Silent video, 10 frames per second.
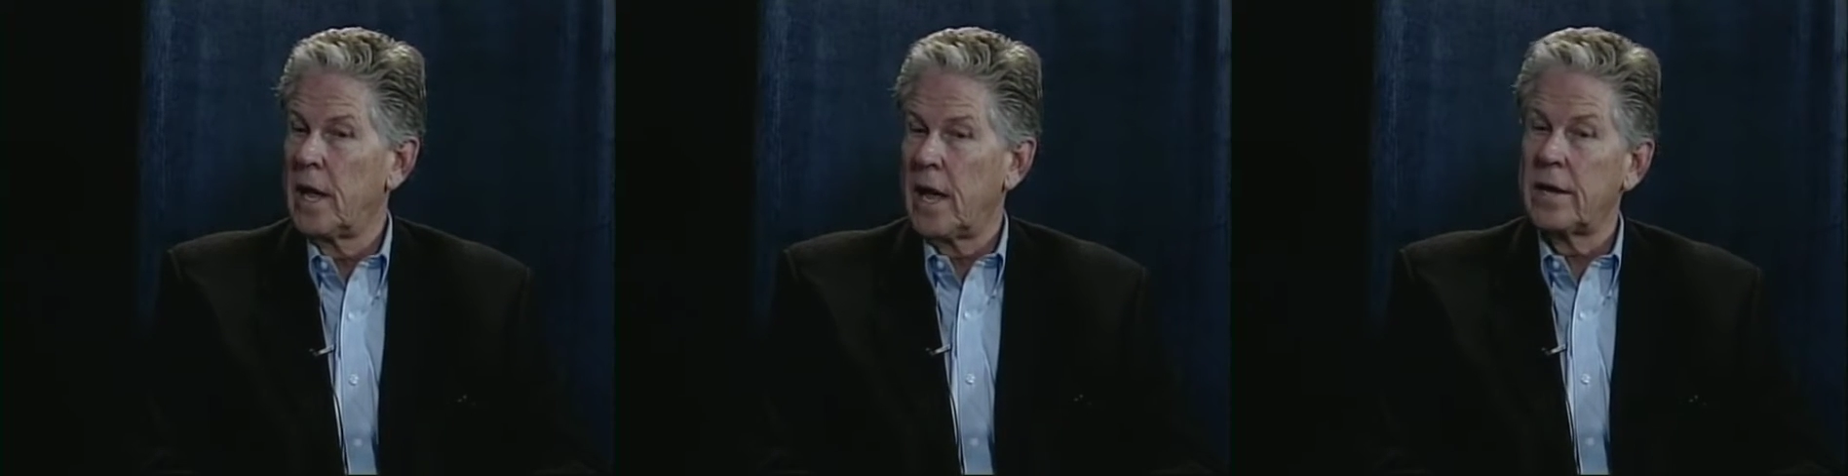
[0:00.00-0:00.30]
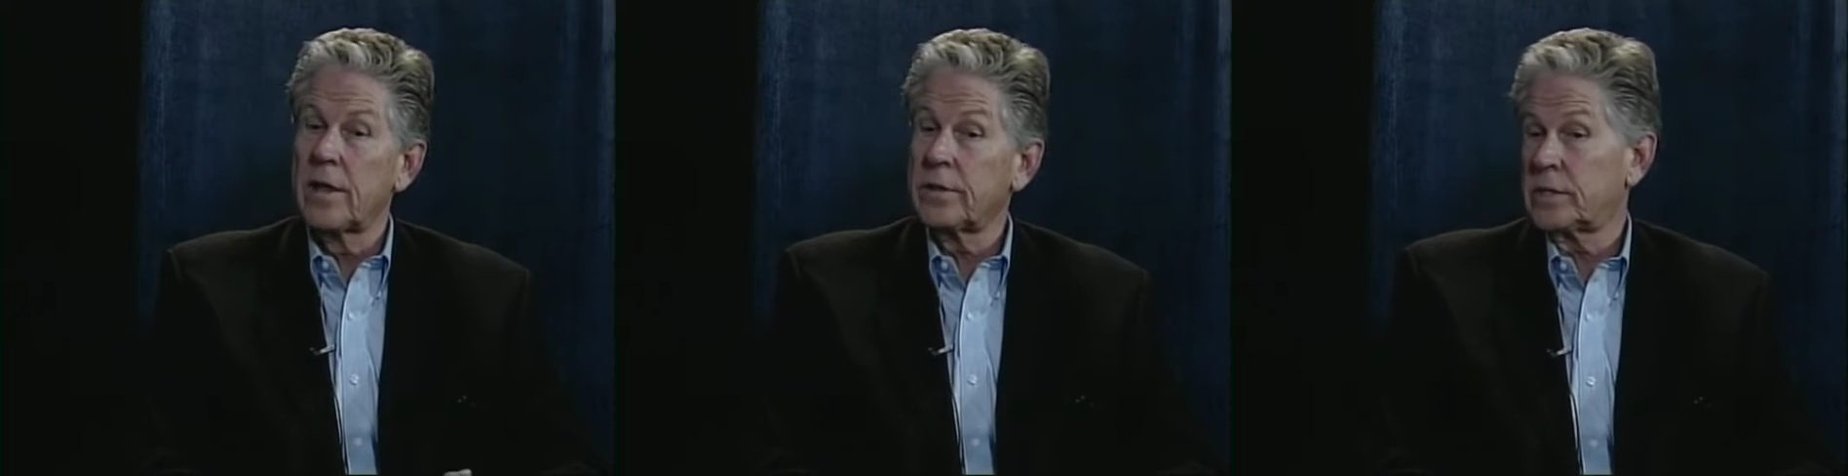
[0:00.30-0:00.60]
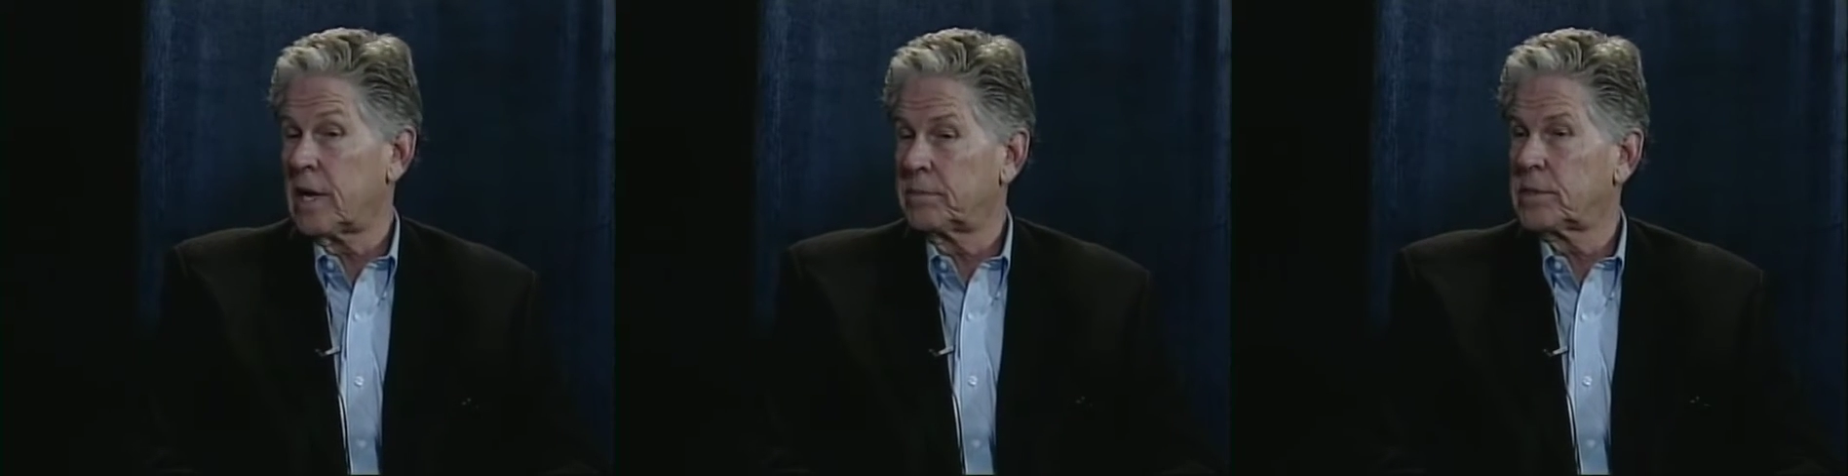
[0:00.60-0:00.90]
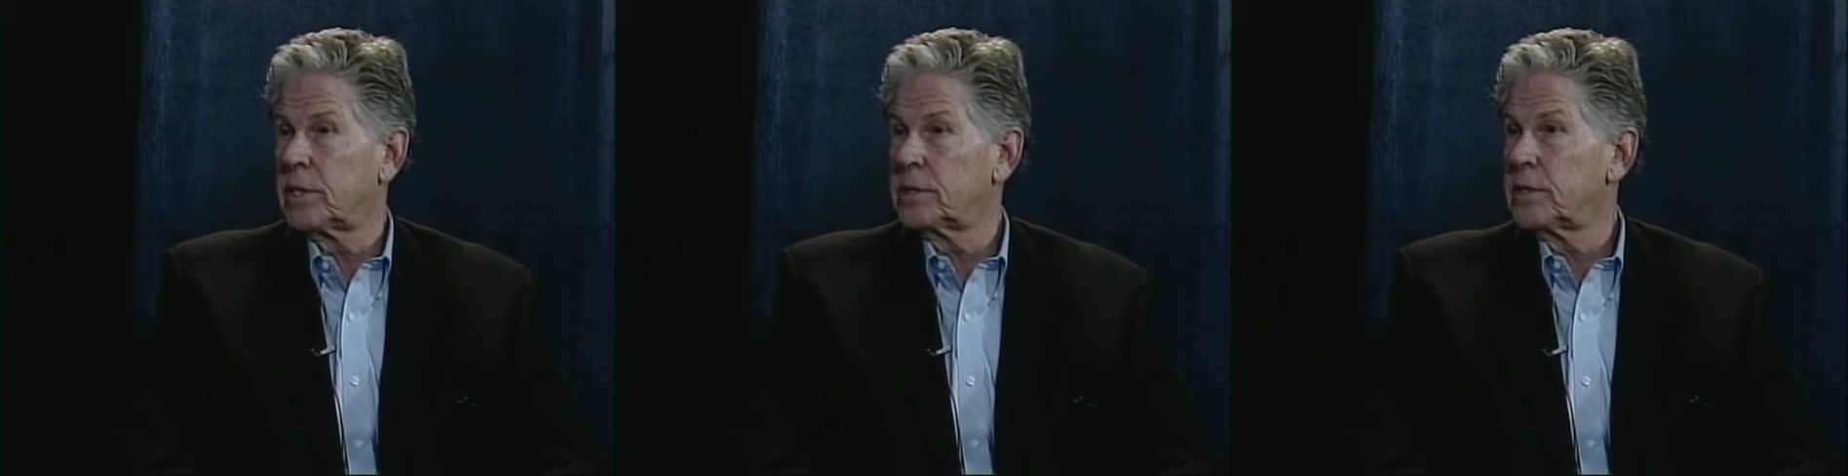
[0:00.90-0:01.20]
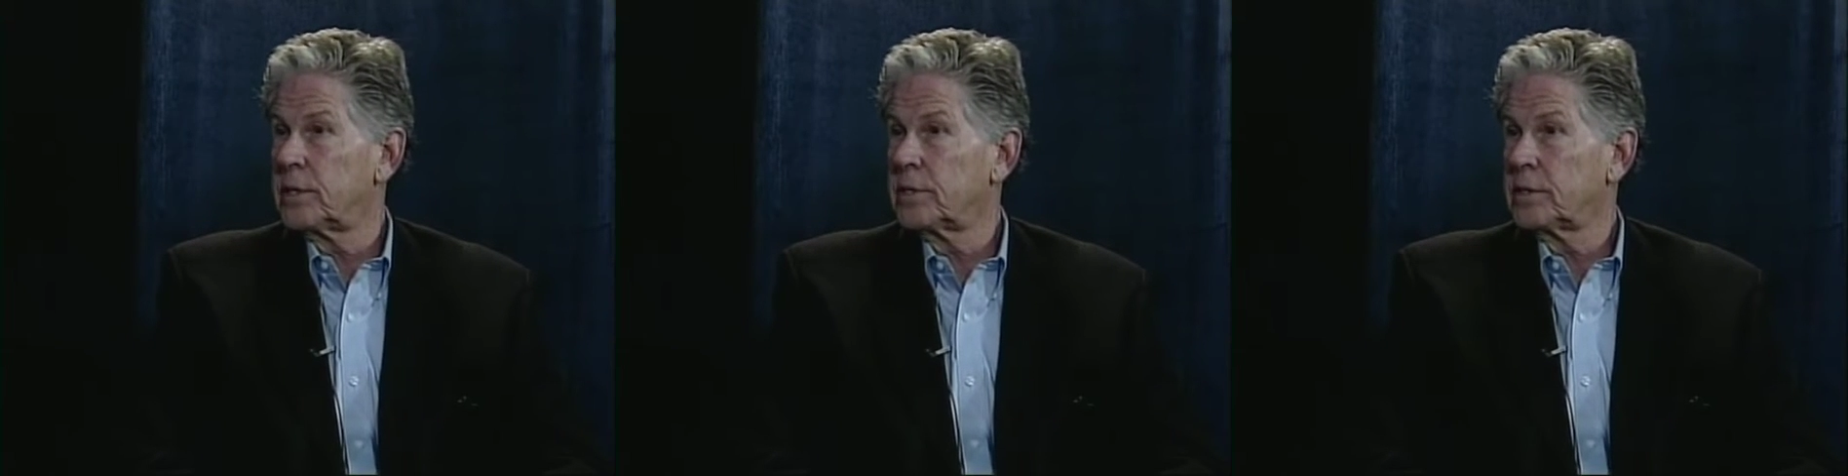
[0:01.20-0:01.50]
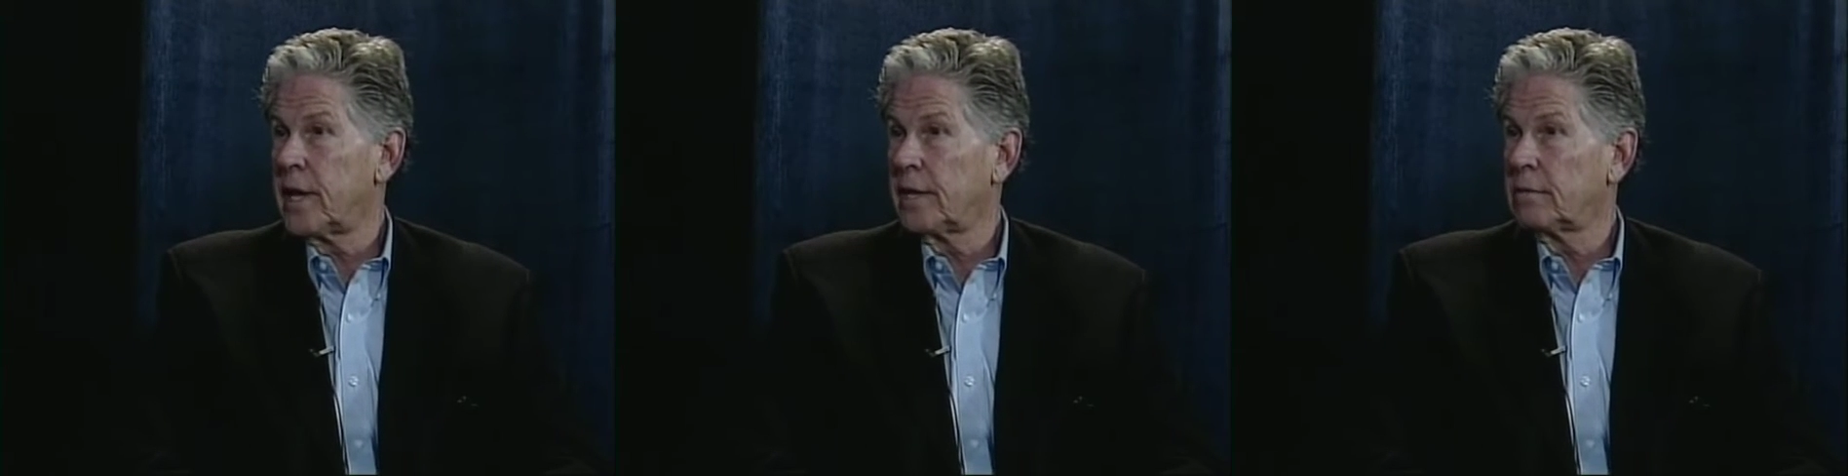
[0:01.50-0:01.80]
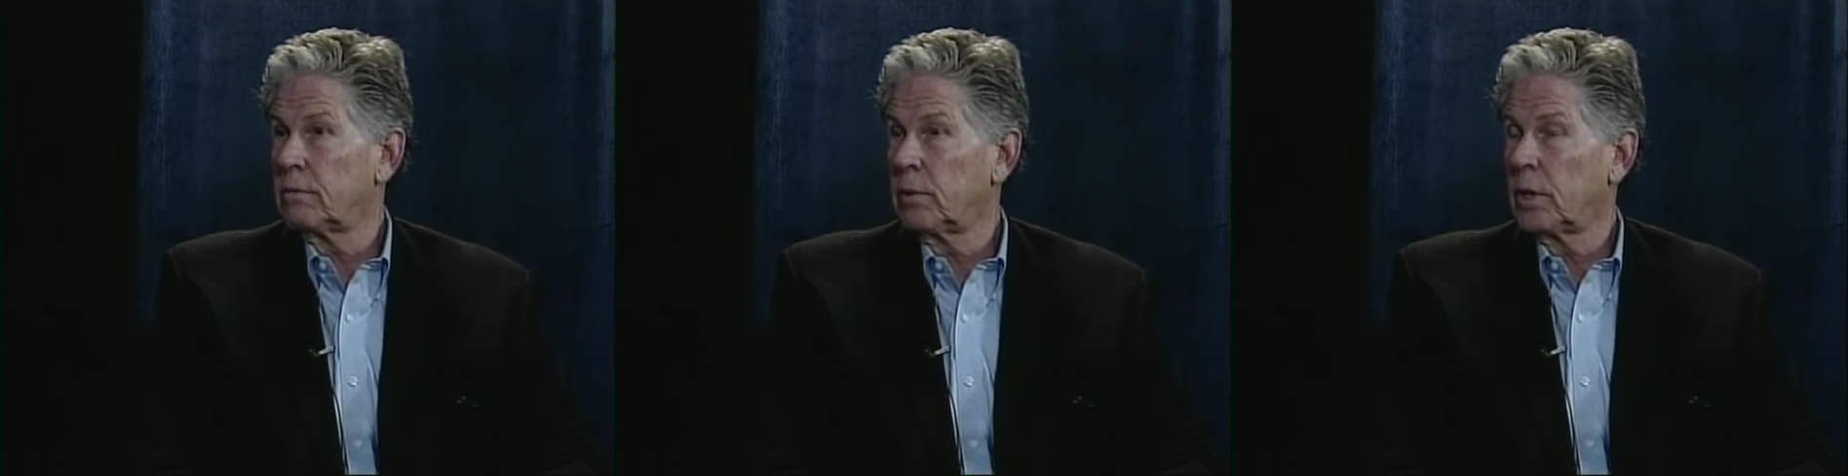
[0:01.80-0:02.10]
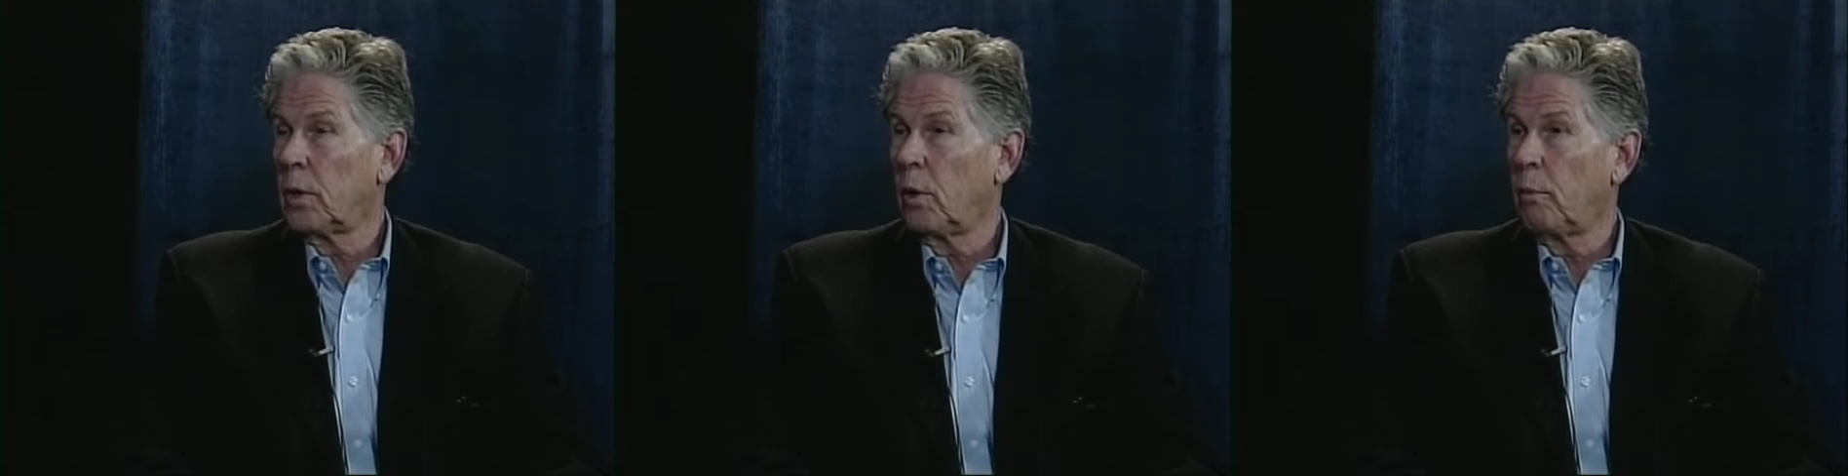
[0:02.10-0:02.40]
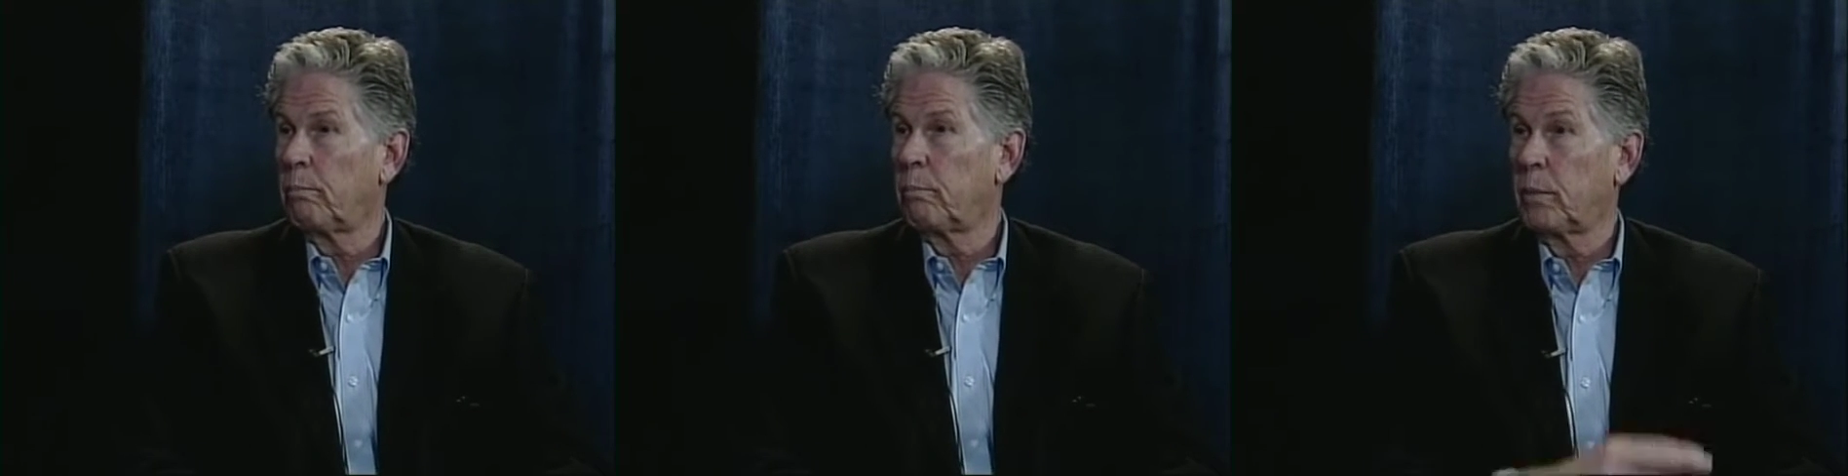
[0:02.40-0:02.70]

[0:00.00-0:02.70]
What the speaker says: other substances that will